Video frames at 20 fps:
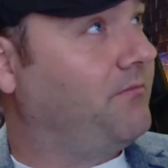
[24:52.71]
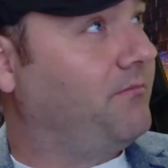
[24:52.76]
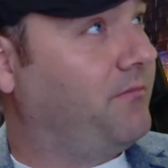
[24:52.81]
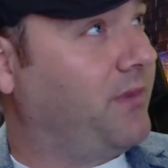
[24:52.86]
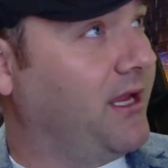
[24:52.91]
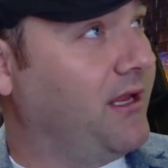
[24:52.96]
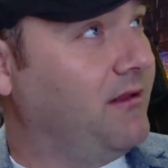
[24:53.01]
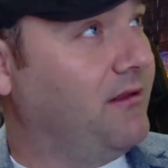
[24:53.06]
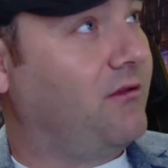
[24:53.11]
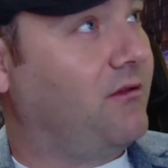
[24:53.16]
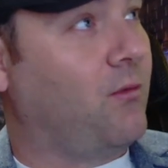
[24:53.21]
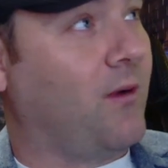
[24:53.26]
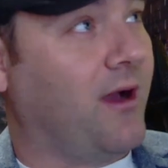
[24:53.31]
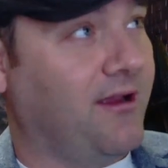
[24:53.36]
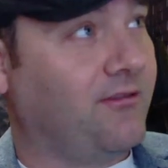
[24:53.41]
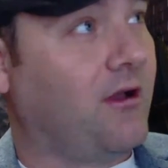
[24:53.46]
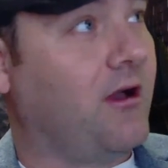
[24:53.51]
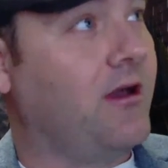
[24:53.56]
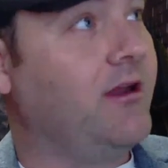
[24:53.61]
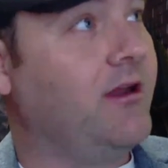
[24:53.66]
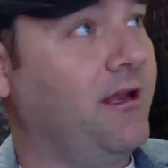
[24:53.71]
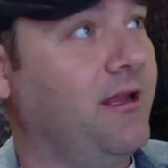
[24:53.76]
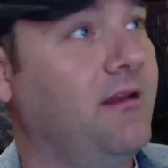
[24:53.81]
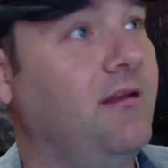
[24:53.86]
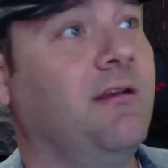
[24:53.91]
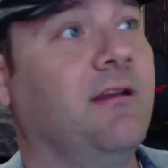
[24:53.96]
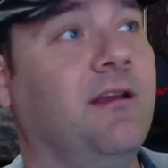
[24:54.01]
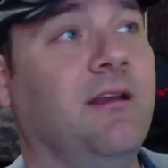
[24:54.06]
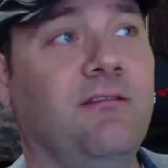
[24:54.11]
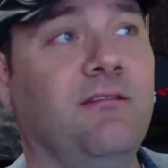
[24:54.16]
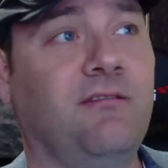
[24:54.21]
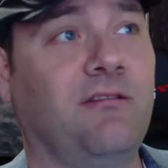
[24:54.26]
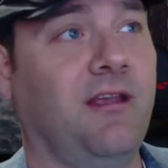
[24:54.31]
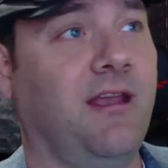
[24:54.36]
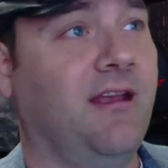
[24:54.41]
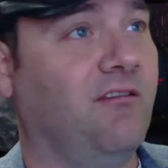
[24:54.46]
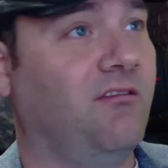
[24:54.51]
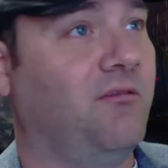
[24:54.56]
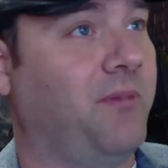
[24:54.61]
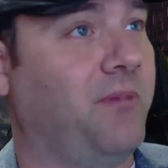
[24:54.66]
being twice audited
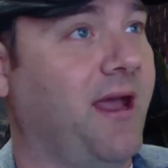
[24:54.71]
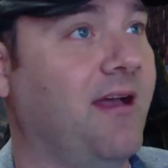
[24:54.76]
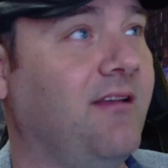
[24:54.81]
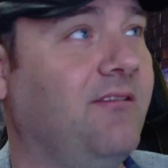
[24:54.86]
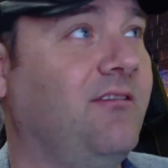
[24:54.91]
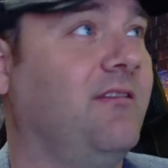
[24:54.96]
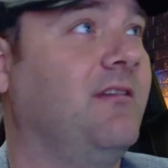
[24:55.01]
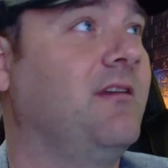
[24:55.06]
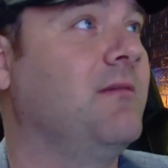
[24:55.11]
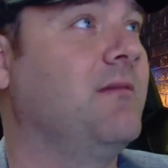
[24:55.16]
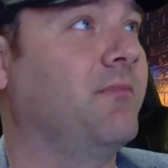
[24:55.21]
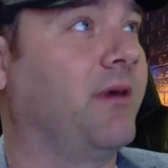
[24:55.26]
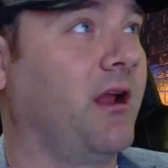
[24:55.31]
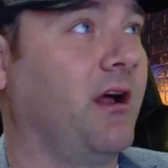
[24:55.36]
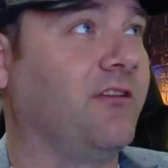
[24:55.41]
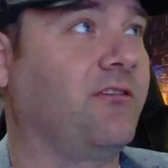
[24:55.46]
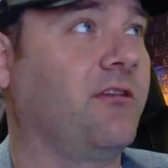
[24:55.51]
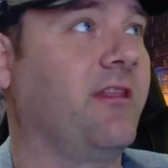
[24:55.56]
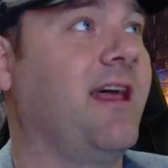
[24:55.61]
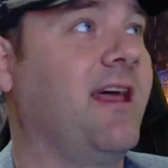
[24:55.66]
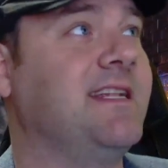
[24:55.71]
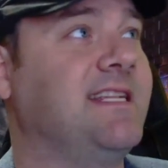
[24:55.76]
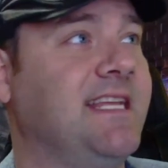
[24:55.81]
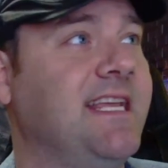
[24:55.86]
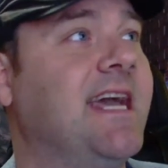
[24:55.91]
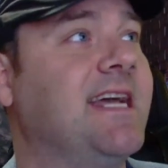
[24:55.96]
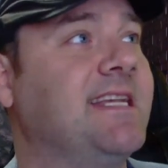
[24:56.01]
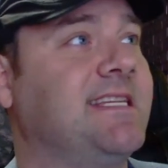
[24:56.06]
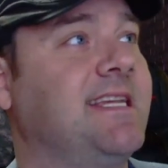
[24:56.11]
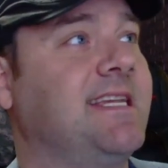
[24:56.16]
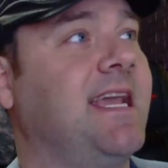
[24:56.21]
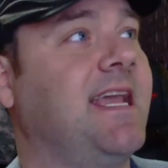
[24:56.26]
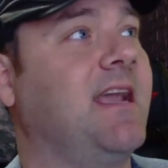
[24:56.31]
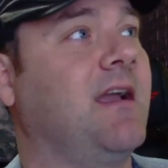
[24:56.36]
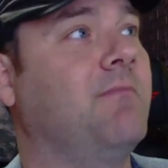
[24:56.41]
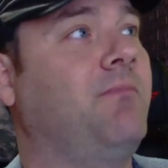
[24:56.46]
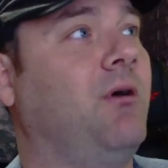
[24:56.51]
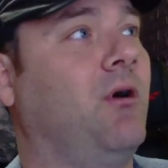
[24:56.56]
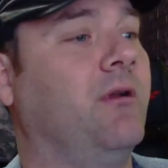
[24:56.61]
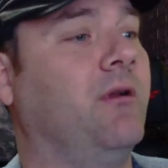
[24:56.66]
is best, but also that DSA
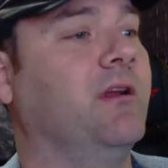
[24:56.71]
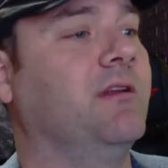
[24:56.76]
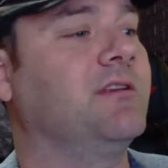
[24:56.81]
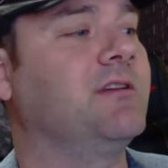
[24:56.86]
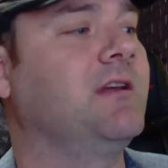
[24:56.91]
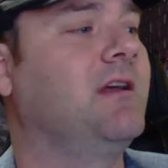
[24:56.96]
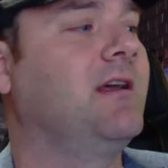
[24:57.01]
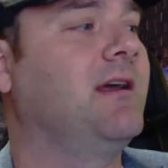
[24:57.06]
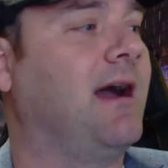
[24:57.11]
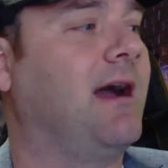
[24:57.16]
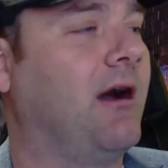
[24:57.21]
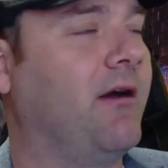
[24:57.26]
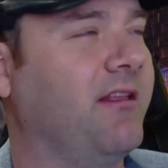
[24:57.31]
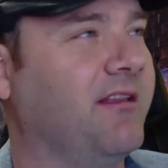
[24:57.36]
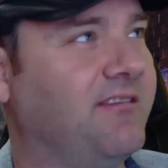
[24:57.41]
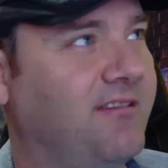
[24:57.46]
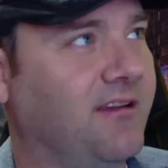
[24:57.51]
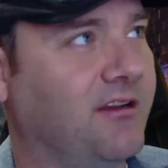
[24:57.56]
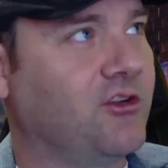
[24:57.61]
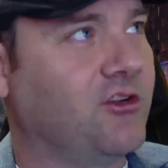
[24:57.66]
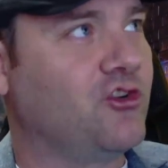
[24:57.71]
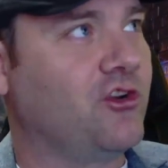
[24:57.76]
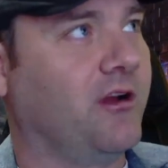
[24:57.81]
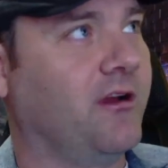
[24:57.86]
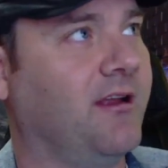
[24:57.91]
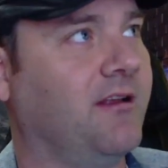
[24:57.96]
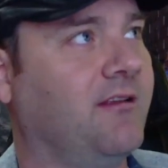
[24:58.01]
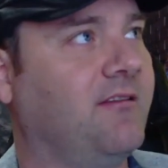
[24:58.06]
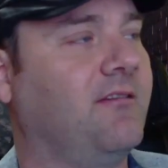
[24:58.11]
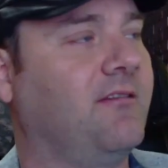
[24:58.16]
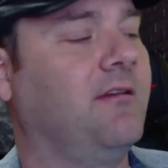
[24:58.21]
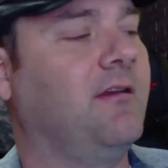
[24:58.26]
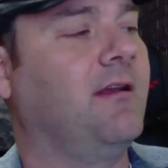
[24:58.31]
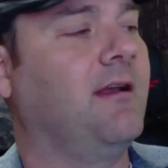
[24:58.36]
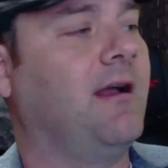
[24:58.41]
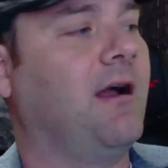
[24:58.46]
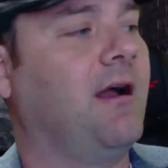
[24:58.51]
component, how the signature gets